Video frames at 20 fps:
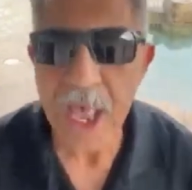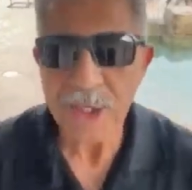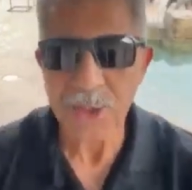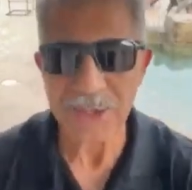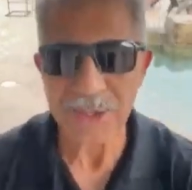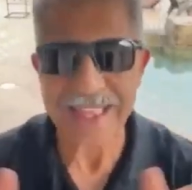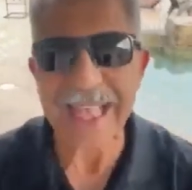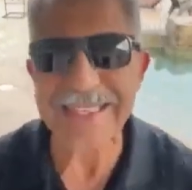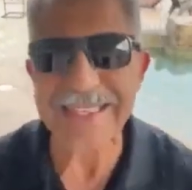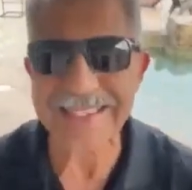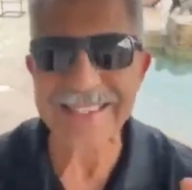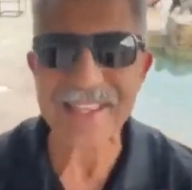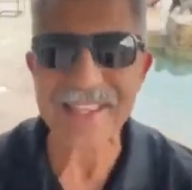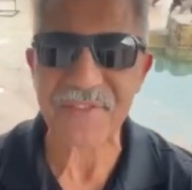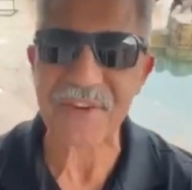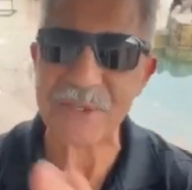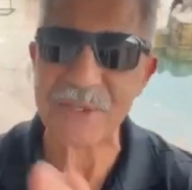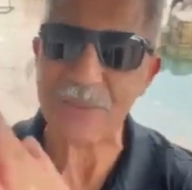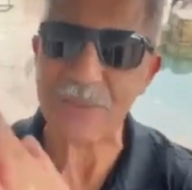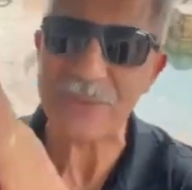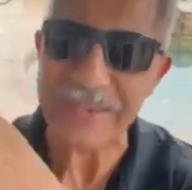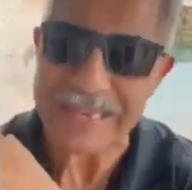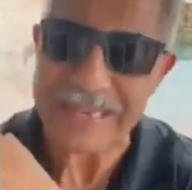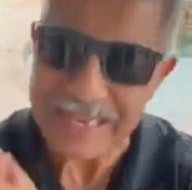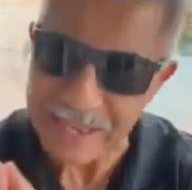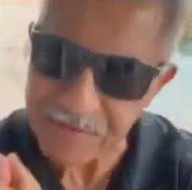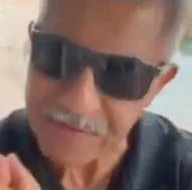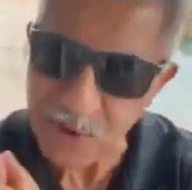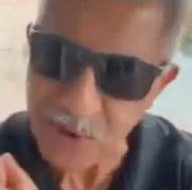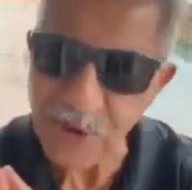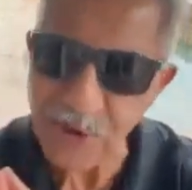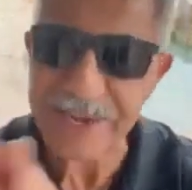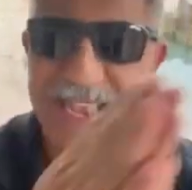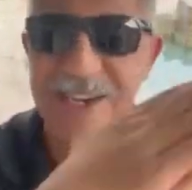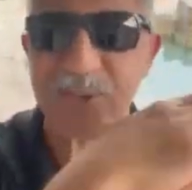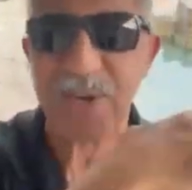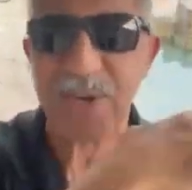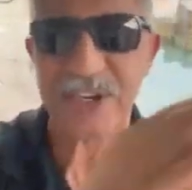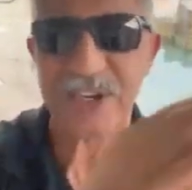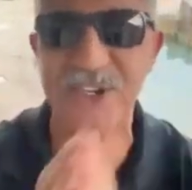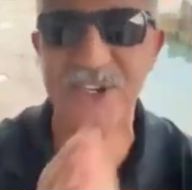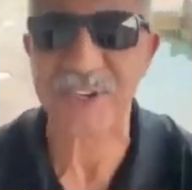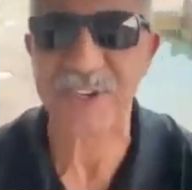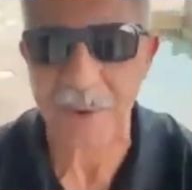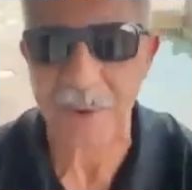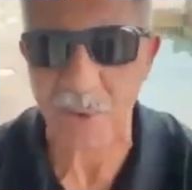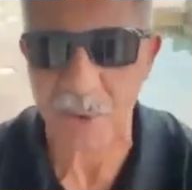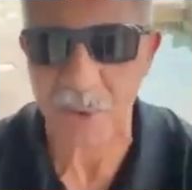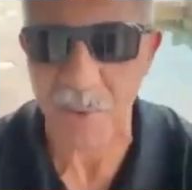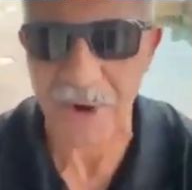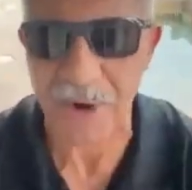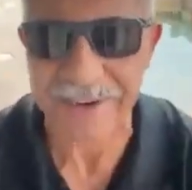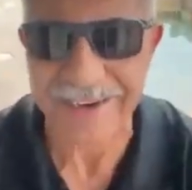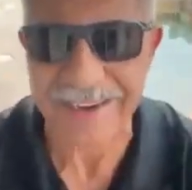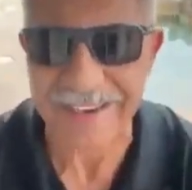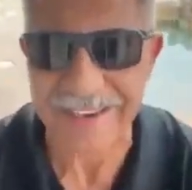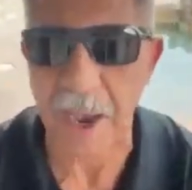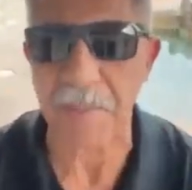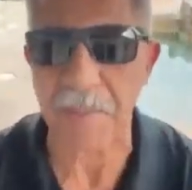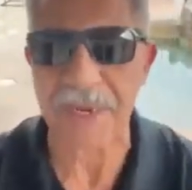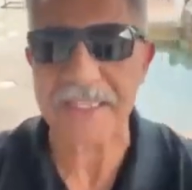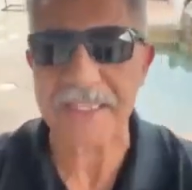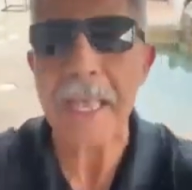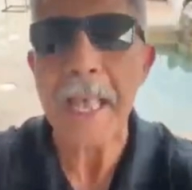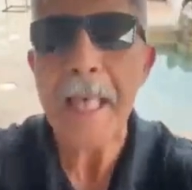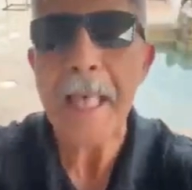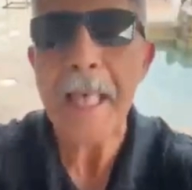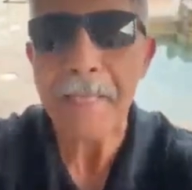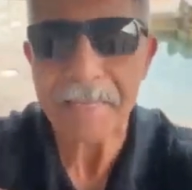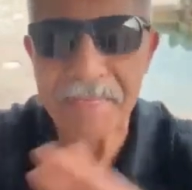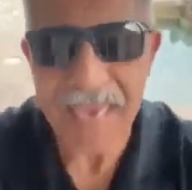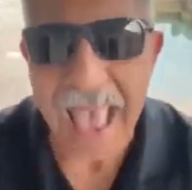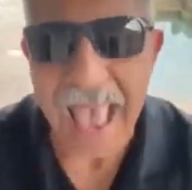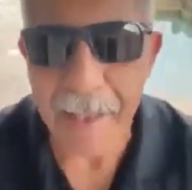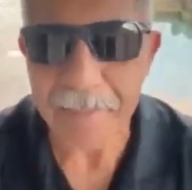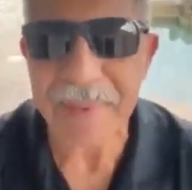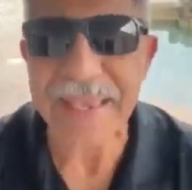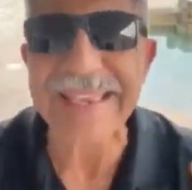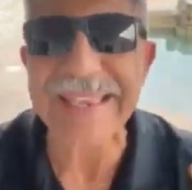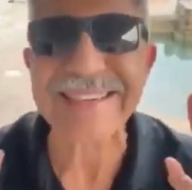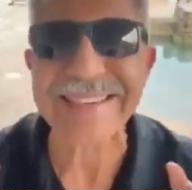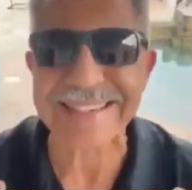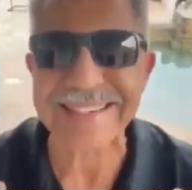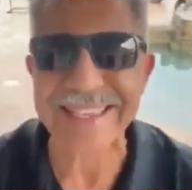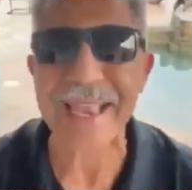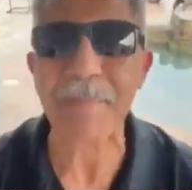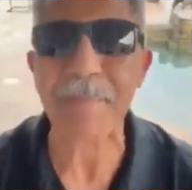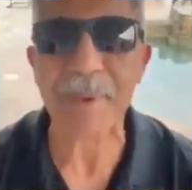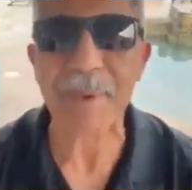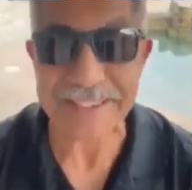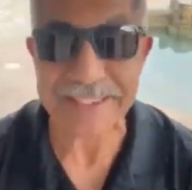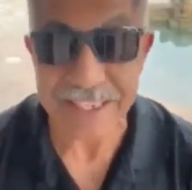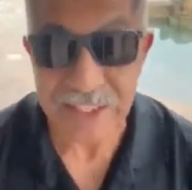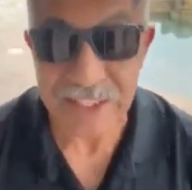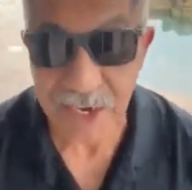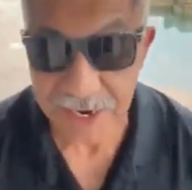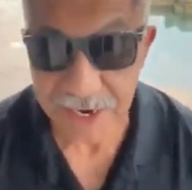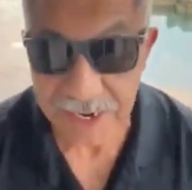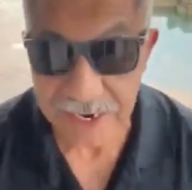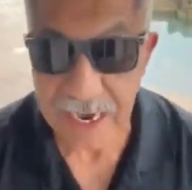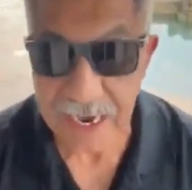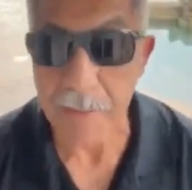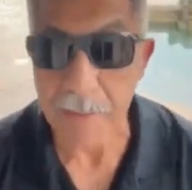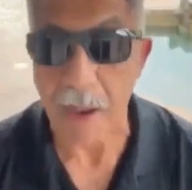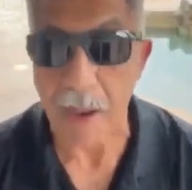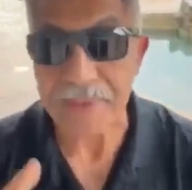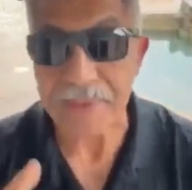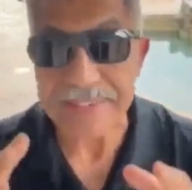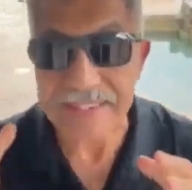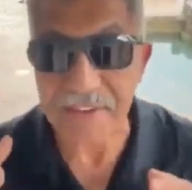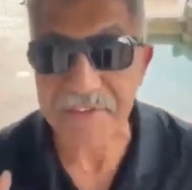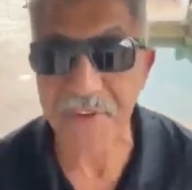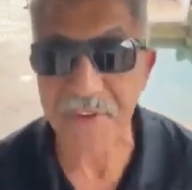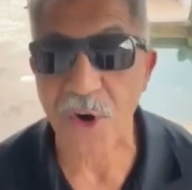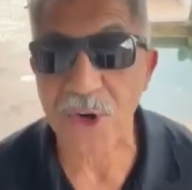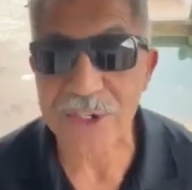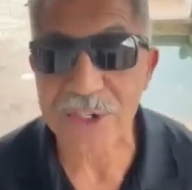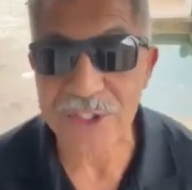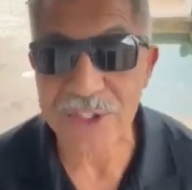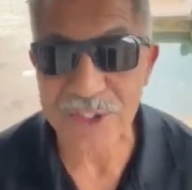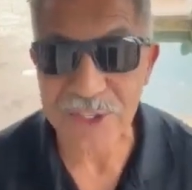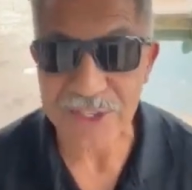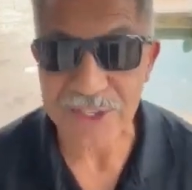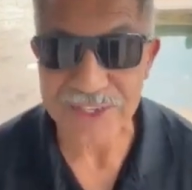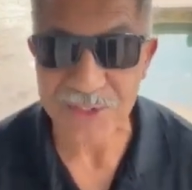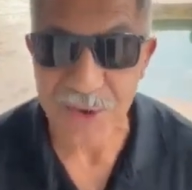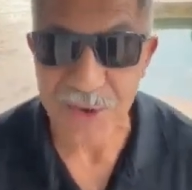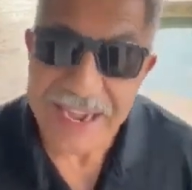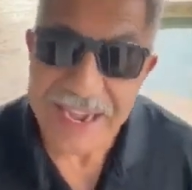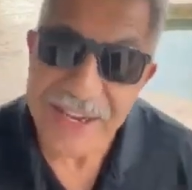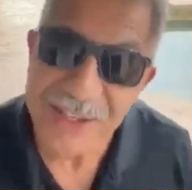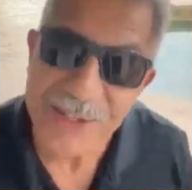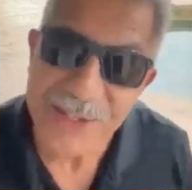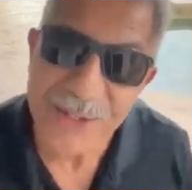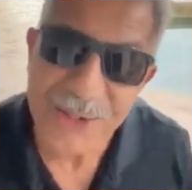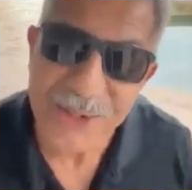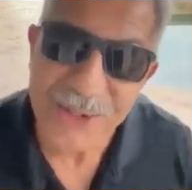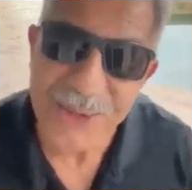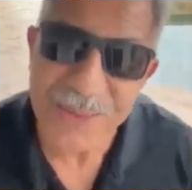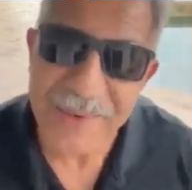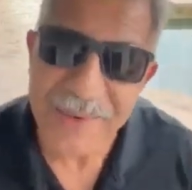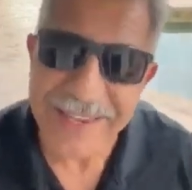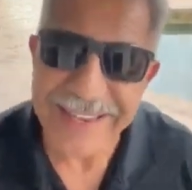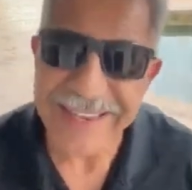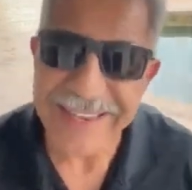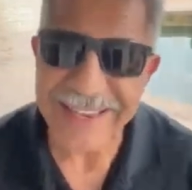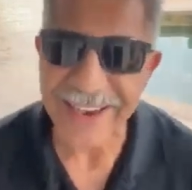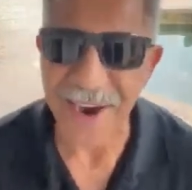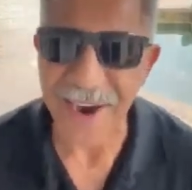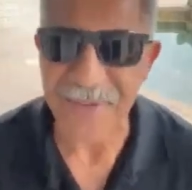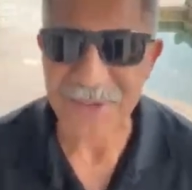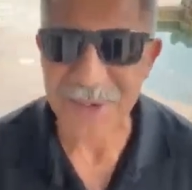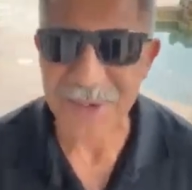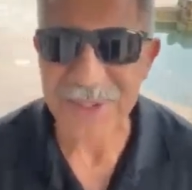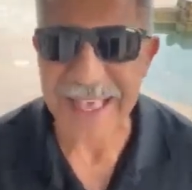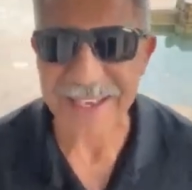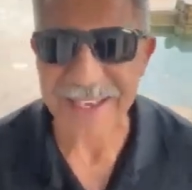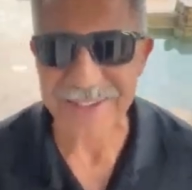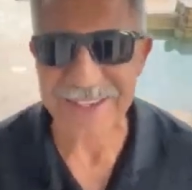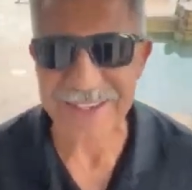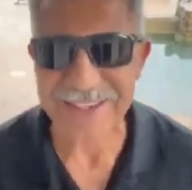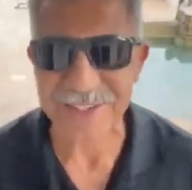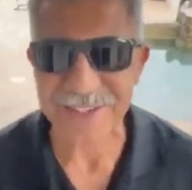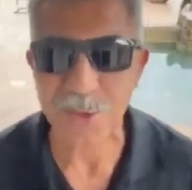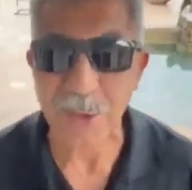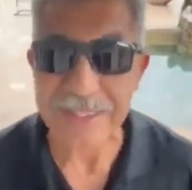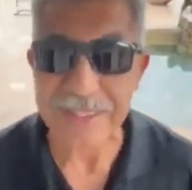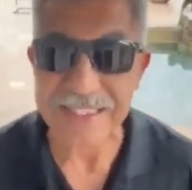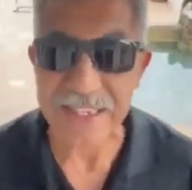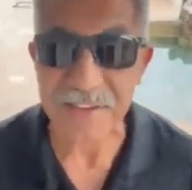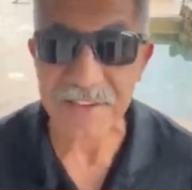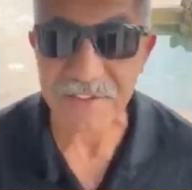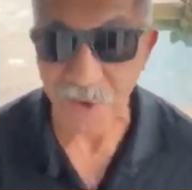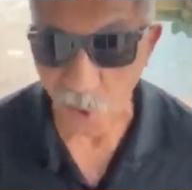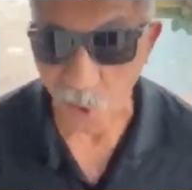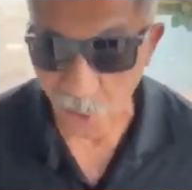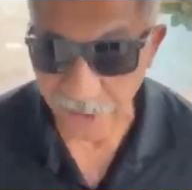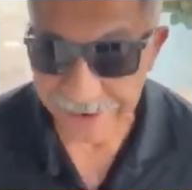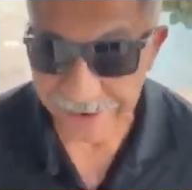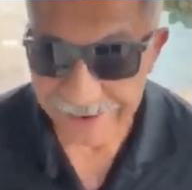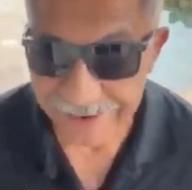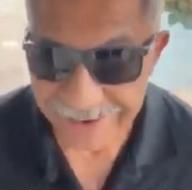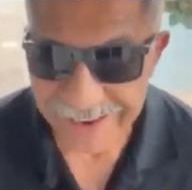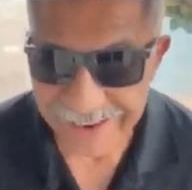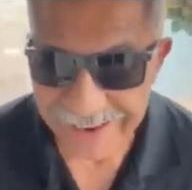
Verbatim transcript: So that's the difference between Live Good and traditional network marketing companies. That being said, because it's going to come up, this is the first training Zoom of 2024.